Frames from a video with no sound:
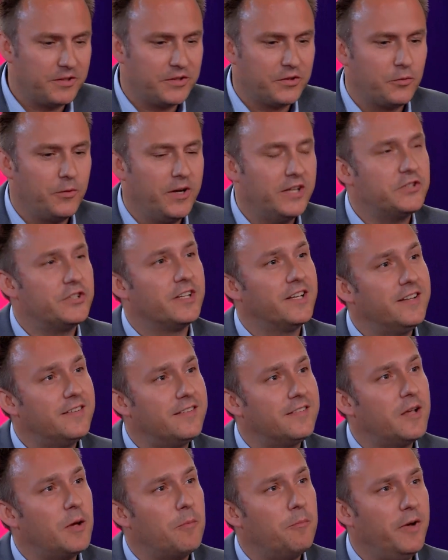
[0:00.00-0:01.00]
this question.
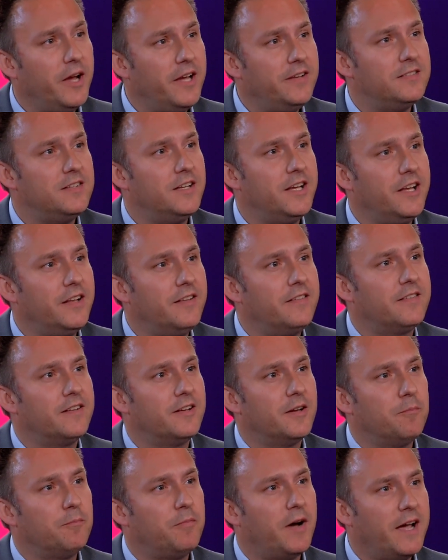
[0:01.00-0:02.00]
It's basically it's
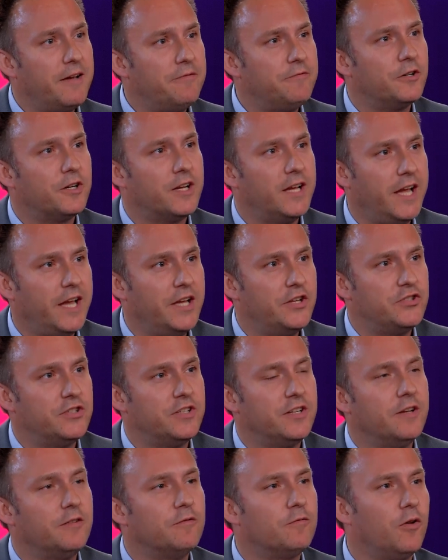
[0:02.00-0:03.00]
a
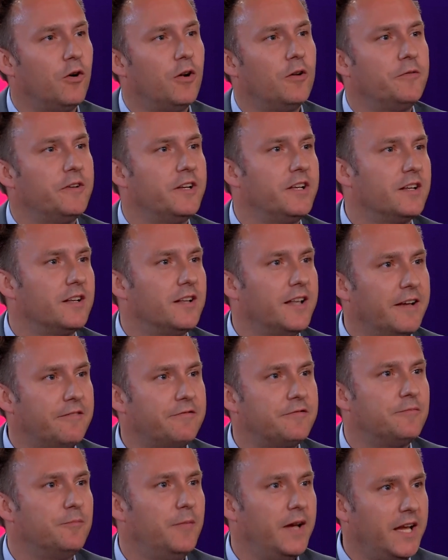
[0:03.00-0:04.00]
bifurcation involving the
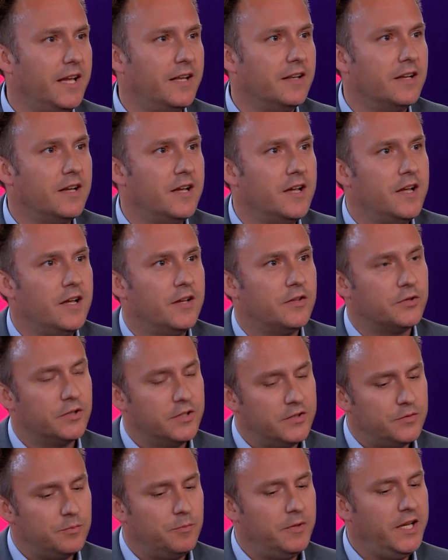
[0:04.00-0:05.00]
left main. So
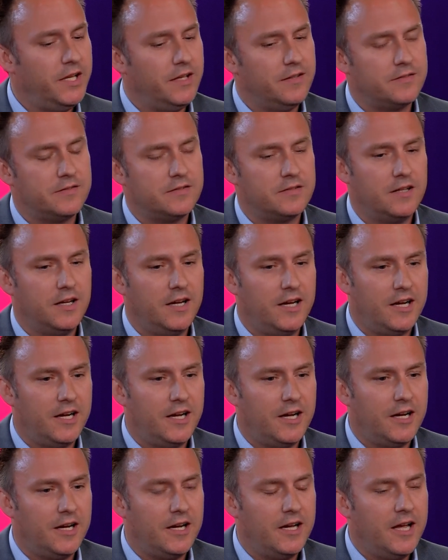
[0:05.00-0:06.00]
this means
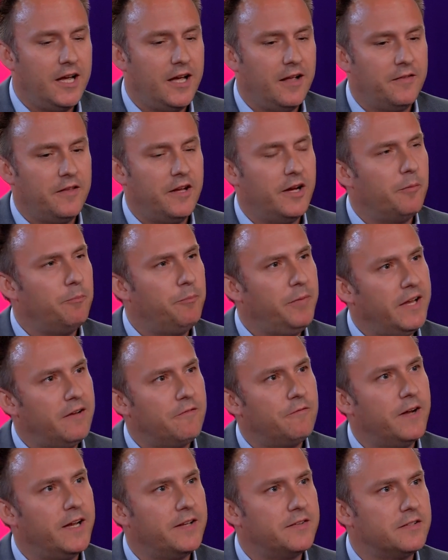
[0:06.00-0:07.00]
uh, there are
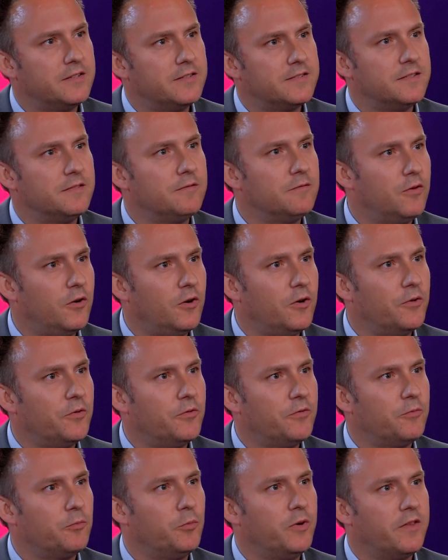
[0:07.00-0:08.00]
big vessels
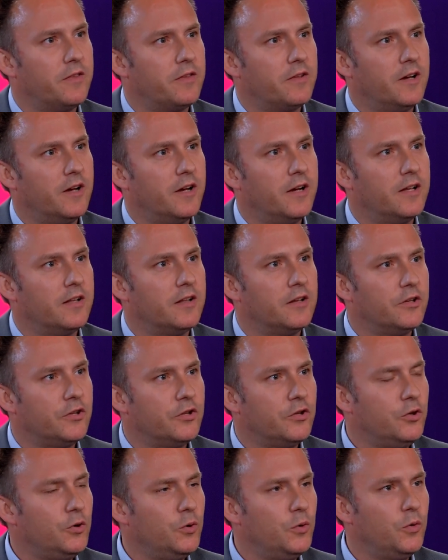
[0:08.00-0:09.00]
involved with a
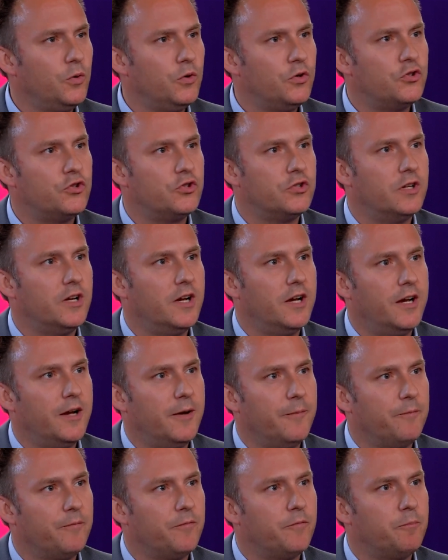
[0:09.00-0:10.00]
huge
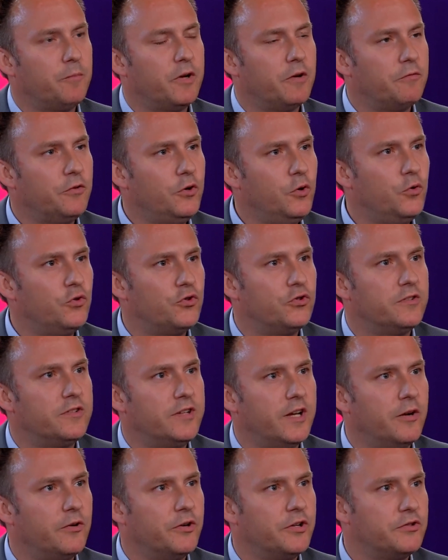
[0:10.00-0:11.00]
um, perfusion
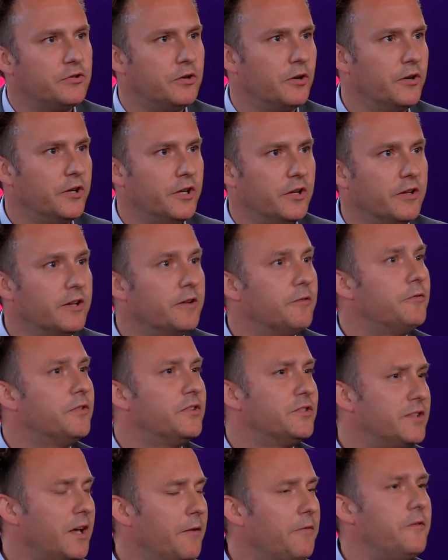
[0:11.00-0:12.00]
territory, and if
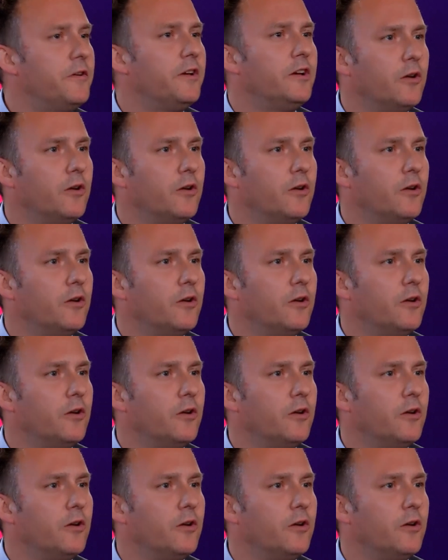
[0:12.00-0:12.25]
something